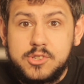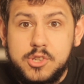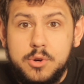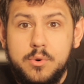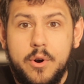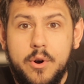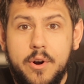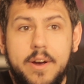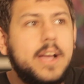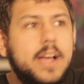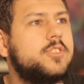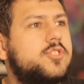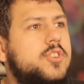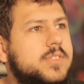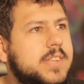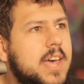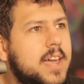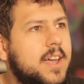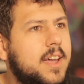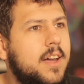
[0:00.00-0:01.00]
to her, and
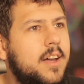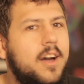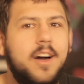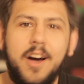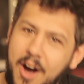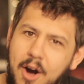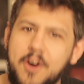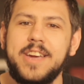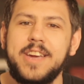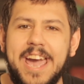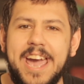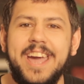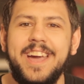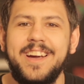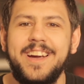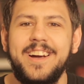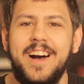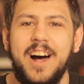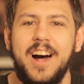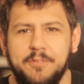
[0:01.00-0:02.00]
she's like,
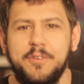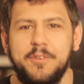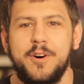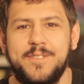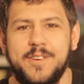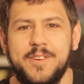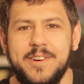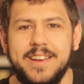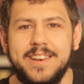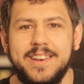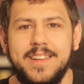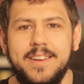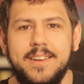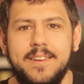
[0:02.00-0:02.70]
okay, I'll vote for it.